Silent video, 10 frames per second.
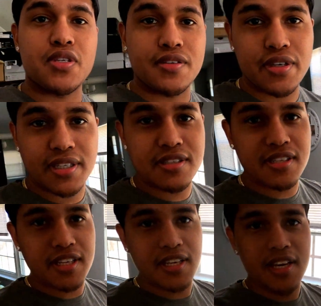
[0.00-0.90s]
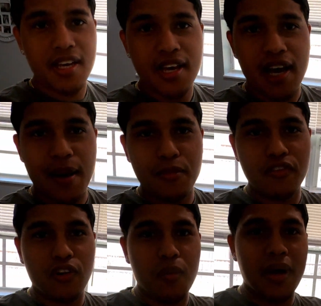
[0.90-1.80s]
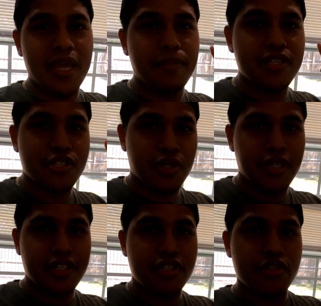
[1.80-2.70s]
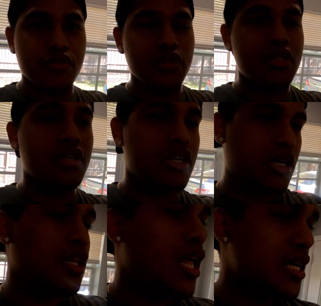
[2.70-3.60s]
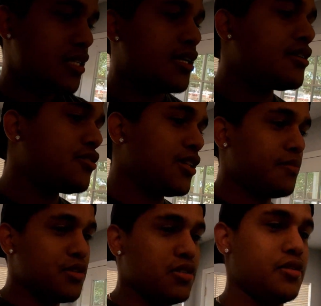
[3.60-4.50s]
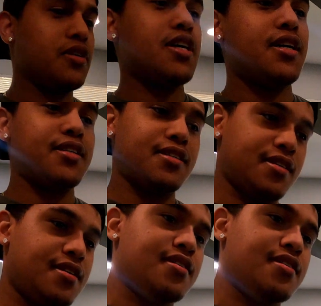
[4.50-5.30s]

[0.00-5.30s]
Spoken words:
So as you can see, I moved all my inventory to the closet. So let me show you guys.